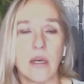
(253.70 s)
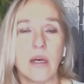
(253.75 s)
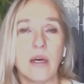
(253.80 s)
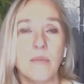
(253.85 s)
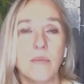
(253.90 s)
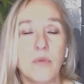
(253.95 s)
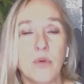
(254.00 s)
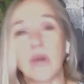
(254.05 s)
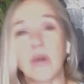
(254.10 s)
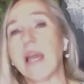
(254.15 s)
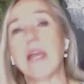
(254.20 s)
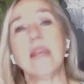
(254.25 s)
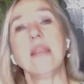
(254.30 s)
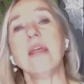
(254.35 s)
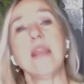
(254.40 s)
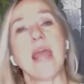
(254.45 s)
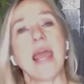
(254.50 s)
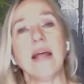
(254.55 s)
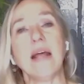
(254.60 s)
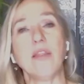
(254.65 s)
you can
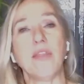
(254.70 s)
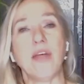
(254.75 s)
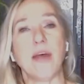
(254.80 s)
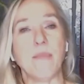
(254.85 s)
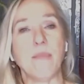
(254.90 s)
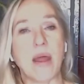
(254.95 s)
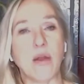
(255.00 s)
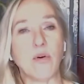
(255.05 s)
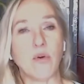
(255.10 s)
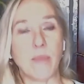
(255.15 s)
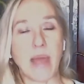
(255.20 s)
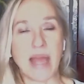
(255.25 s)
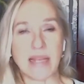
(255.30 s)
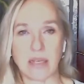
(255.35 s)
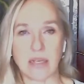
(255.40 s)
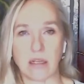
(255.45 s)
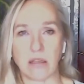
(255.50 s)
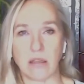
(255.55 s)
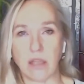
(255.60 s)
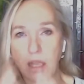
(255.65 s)
inhale them
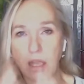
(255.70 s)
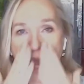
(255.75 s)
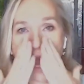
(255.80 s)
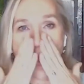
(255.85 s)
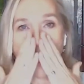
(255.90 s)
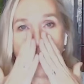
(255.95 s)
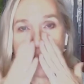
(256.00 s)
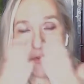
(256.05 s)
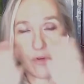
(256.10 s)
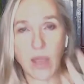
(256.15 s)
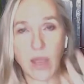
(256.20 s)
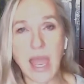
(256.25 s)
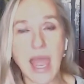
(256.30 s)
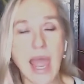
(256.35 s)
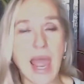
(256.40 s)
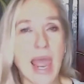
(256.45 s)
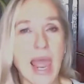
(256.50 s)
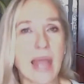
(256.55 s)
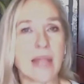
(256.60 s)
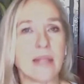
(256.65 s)
aromatically out of your
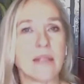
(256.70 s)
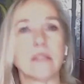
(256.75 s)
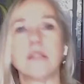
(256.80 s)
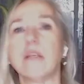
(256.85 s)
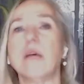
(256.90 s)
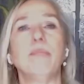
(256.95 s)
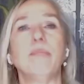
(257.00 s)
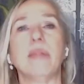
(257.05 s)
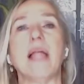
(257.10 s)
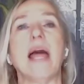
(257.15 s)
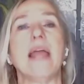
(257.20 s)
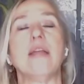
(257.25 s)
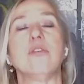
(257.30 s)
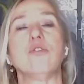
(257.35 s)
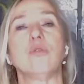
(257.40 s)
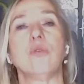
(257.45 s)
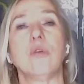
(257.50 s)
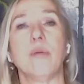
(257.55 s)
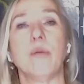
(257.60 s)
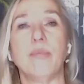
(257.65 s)
hands, apply it
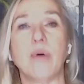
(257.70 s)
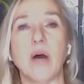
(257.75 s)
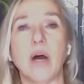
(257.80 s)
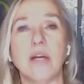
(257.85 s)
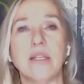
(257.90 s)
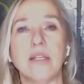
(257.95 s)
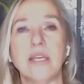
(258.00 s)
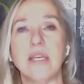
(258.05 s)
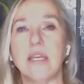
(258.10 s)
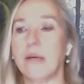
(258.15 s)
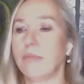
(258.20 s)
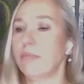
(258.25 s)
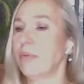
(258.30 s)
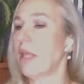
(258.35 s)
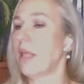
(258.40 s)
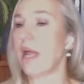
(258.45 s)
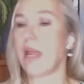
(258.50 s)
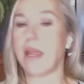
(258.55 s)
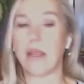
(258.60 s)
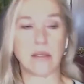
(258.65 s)
to your body,
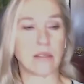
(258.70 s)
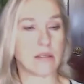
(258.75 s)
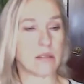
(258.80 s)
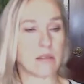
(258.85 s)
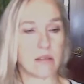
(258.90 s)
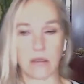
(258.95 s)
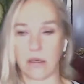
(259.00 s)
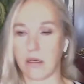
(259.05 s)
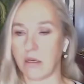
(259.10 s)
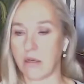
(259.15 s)
apply it